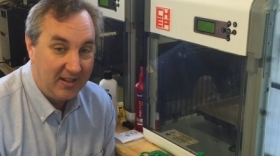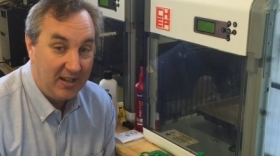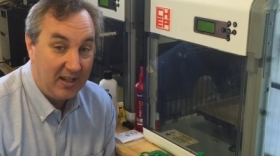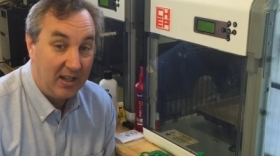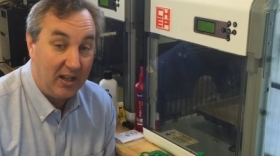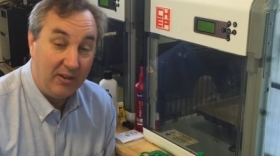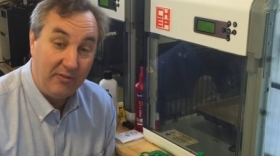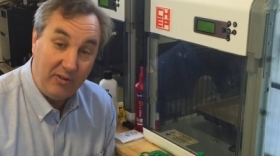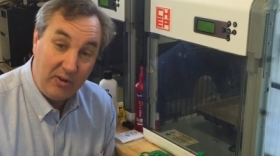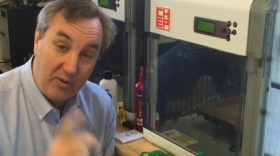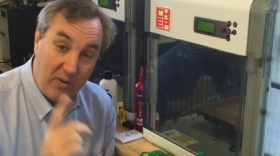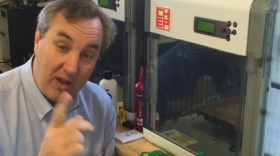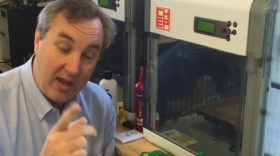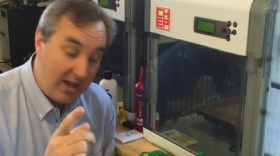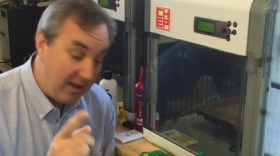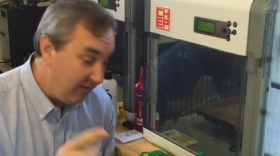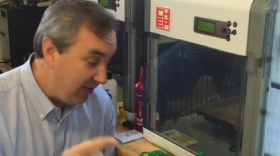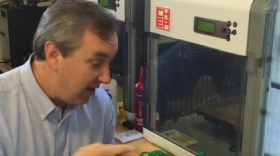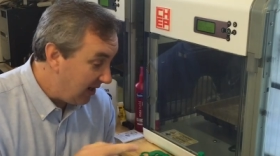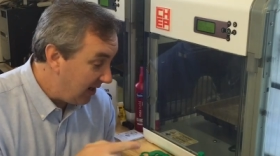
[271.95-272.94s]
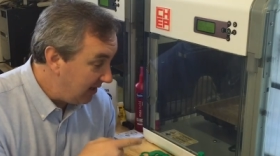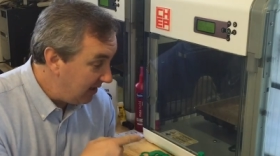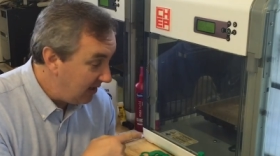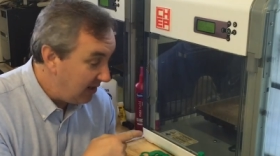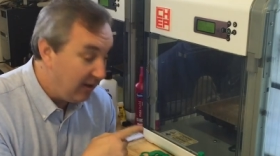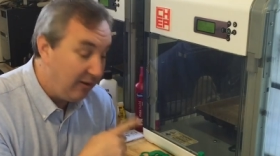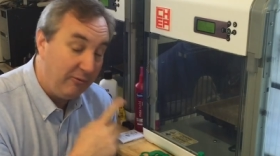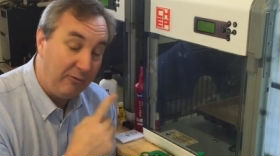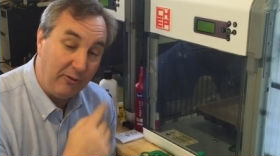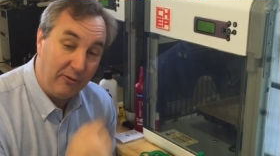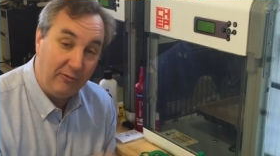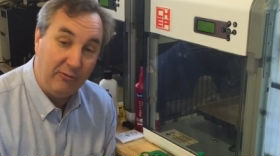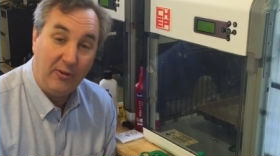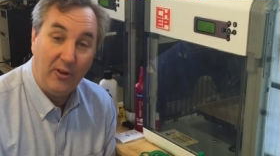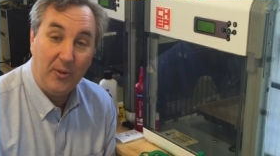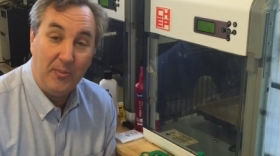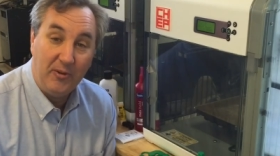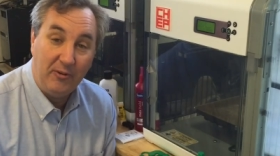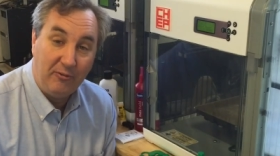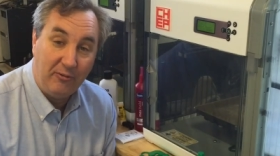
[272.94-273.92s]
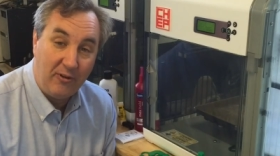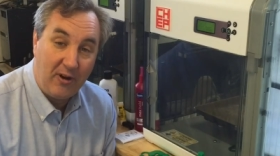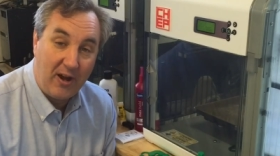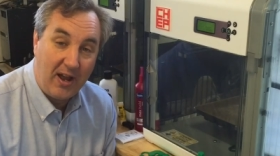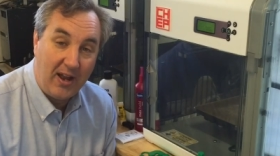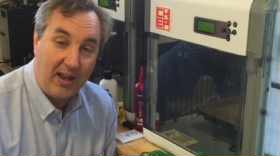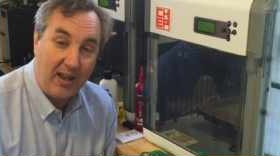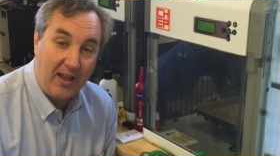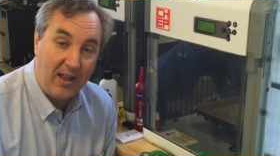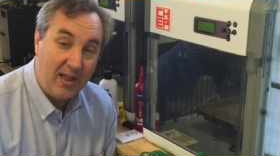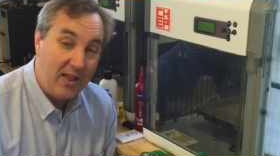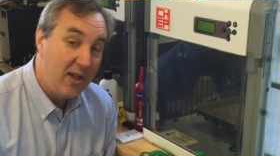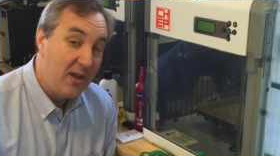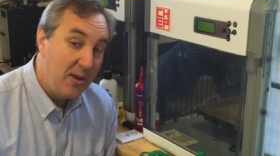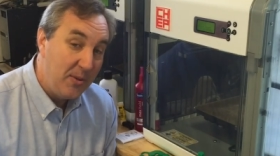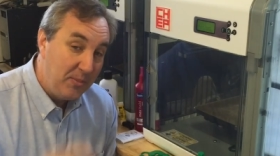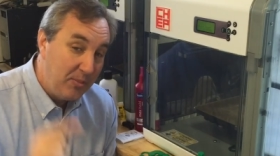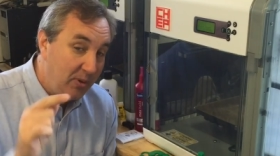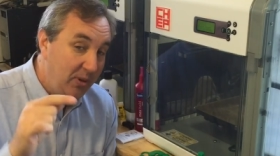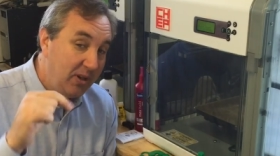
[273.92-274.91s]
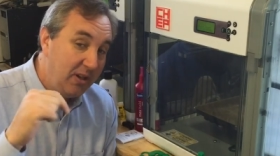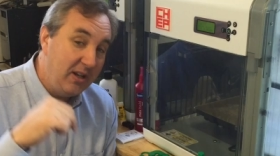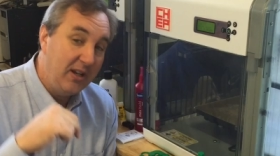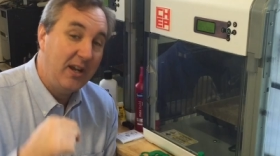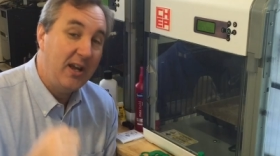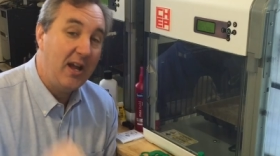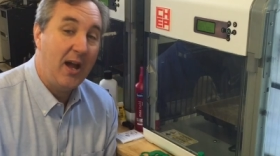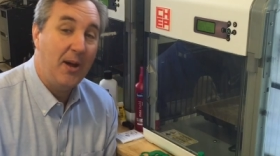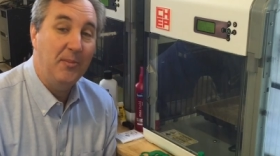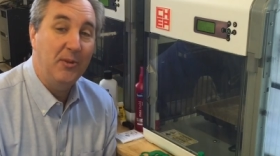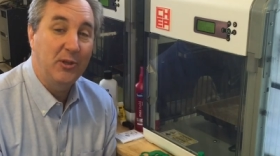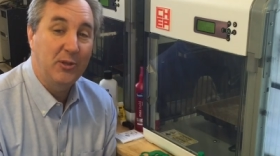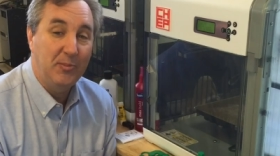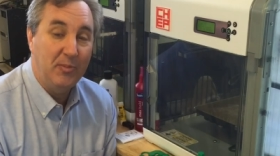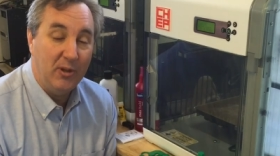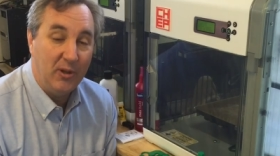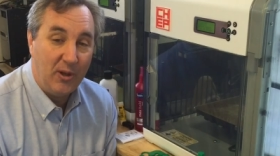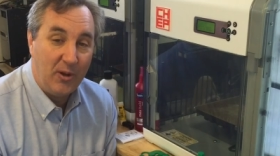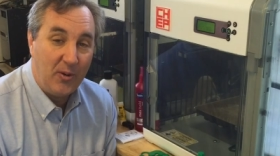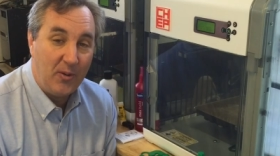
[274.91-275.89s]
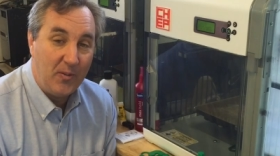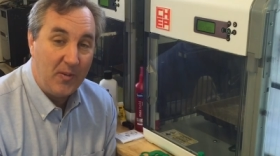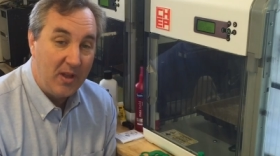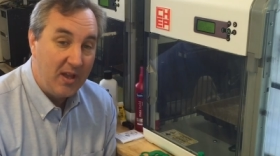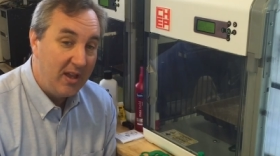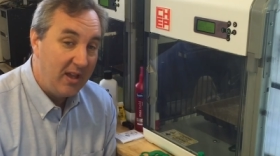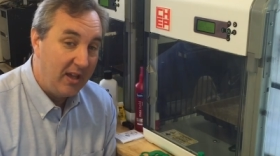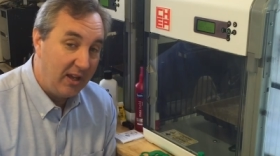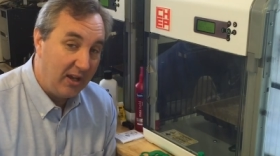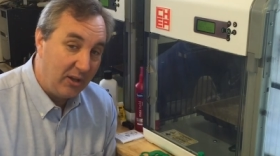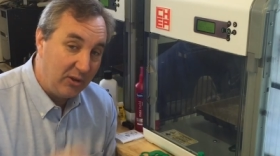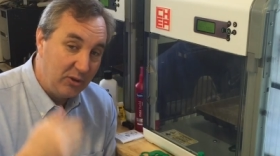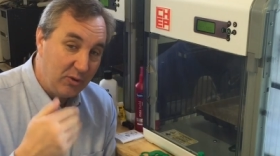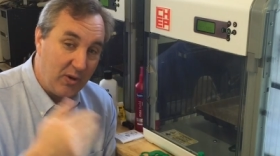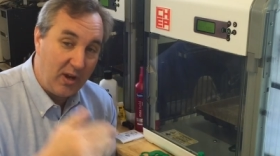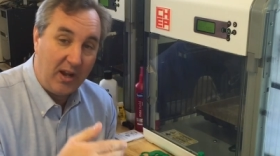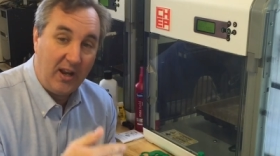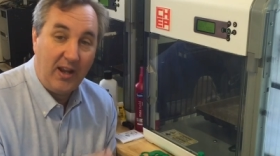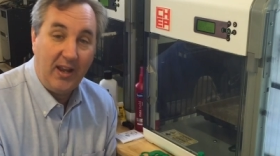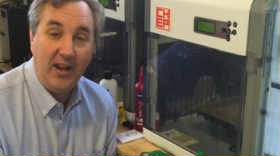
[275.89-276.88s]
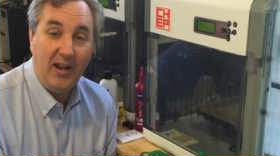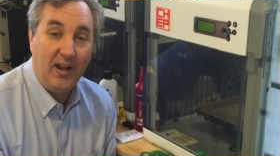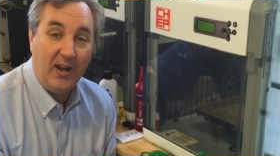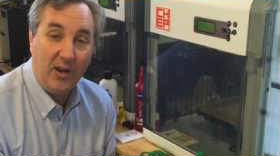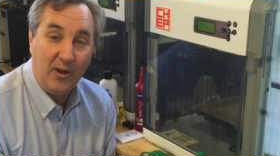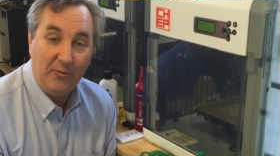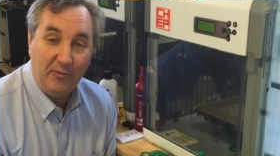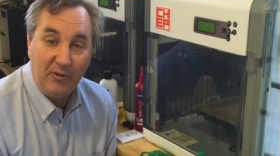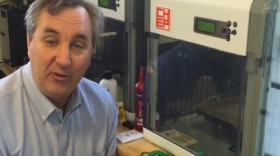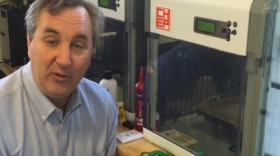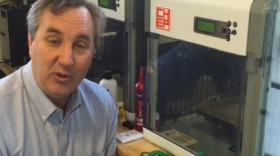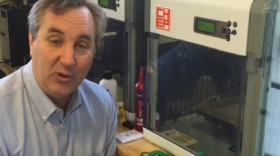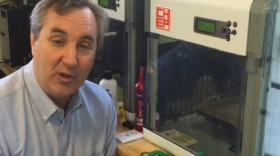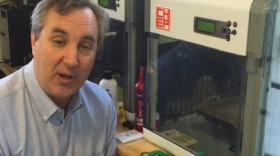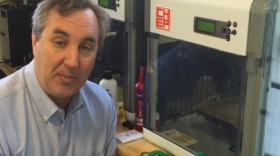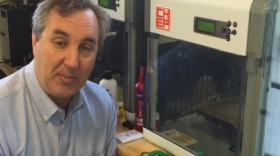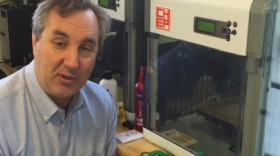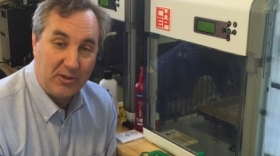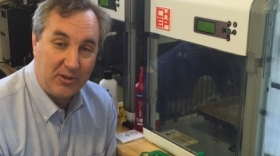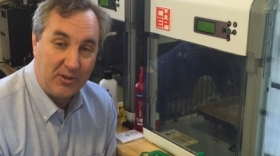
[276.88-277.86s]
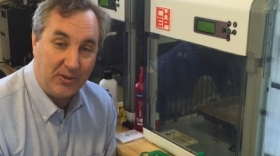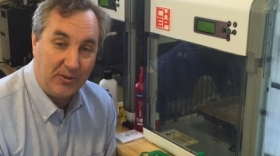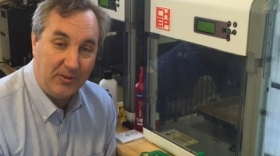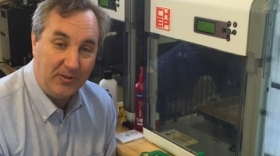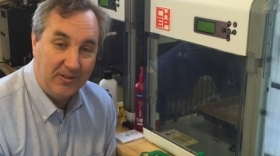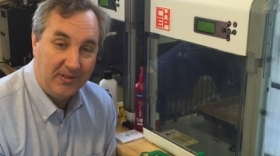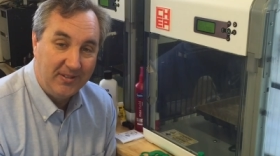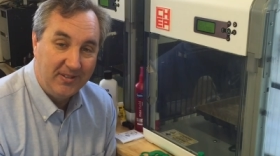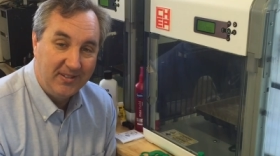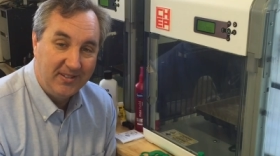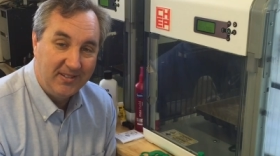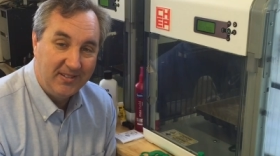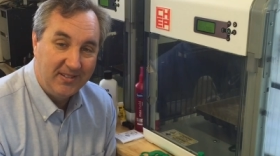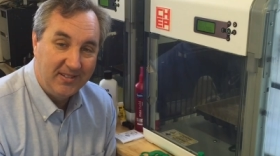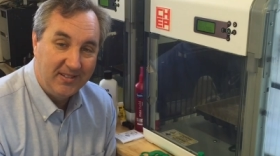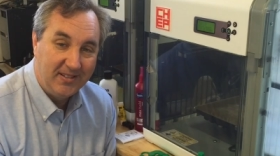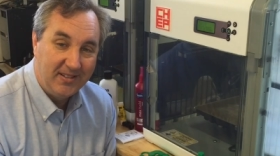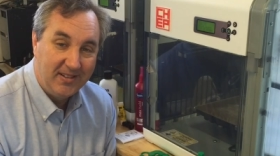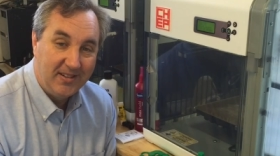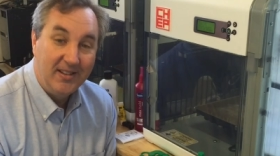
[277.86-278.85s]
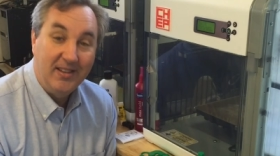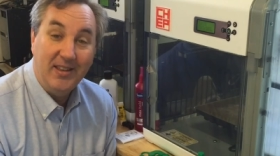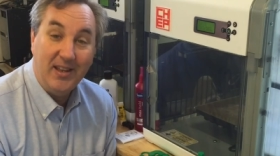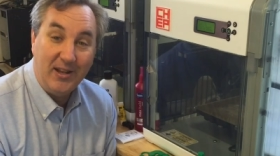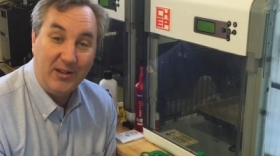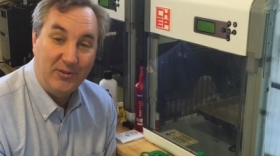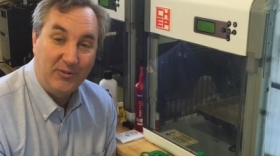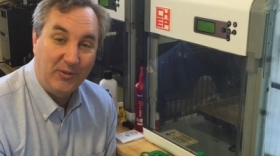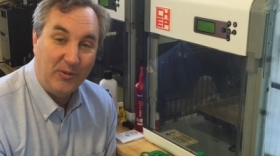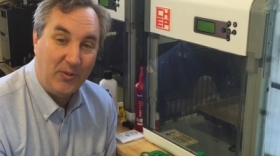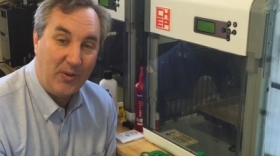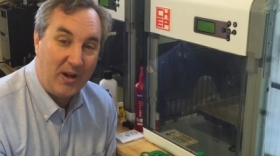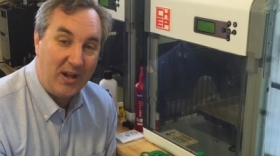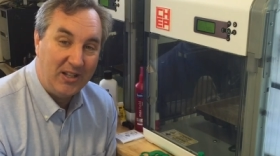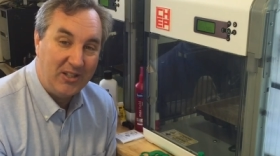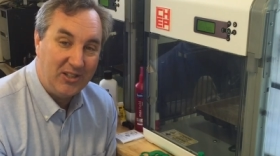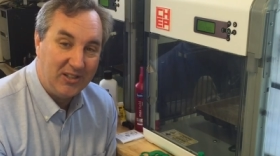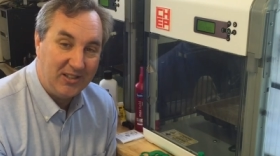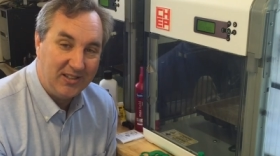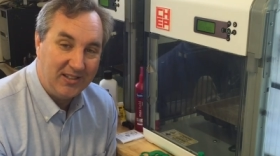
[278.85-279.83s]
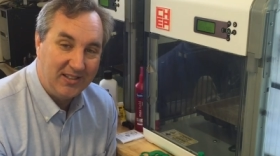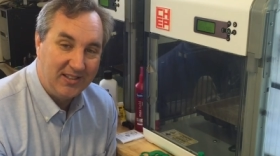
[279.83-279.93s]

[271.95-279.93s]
And if you have an idea for Filament Friday, put it in the comments below, and I'll try to get it in a future episode. Thanks for watching.